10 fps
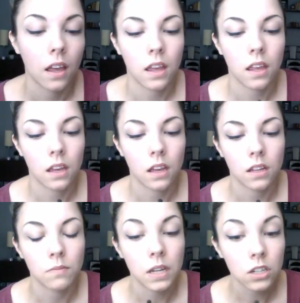
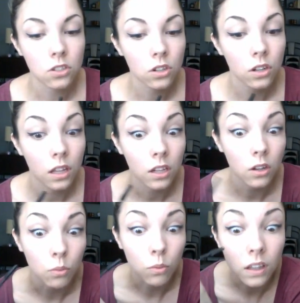And make sure that
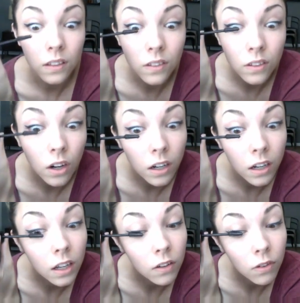you're really
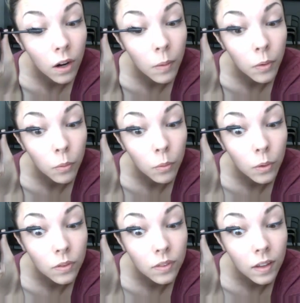starting from the
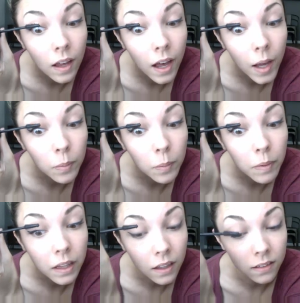roots up,
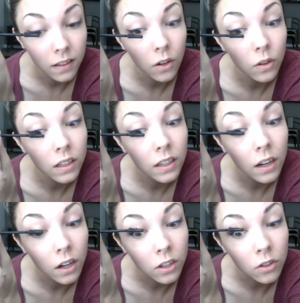because not only
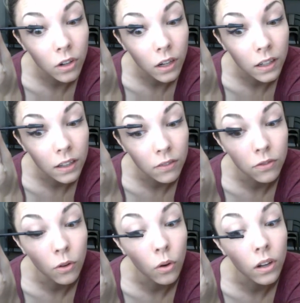are you trying to get
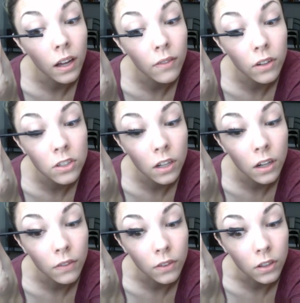full coverage
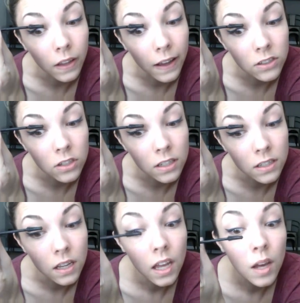of your
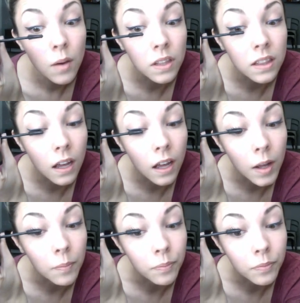lashes, but
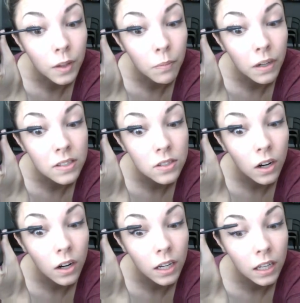by
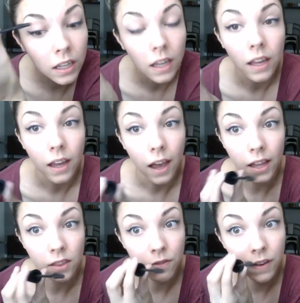starting
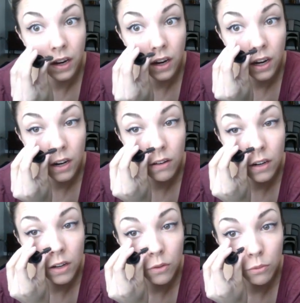at the
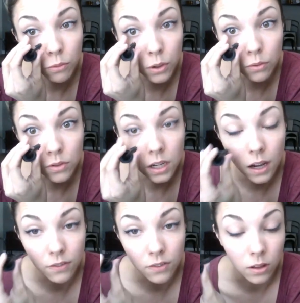very root
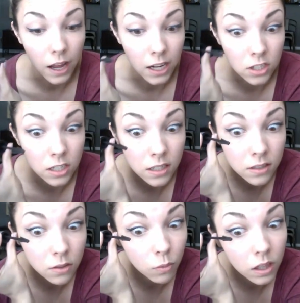of your
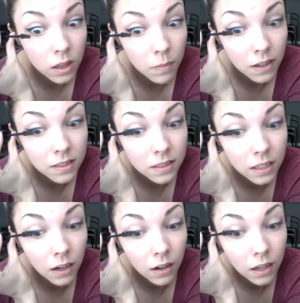lashes with the
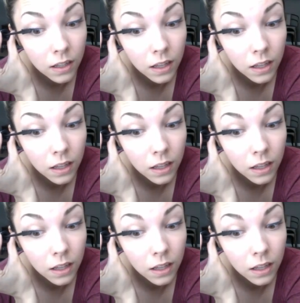mascara,